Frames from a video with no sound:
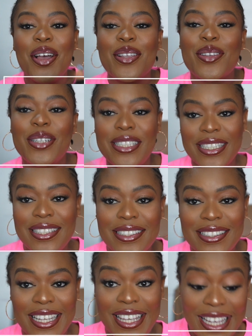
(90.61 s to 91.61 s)
So this is
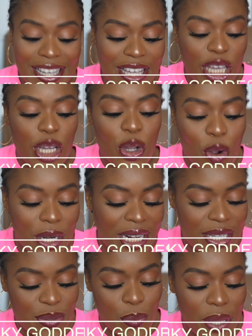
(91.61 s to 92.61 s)
the Kinky
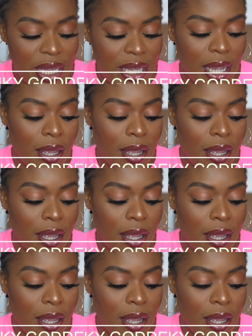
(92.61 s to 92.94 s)
Goddess wig,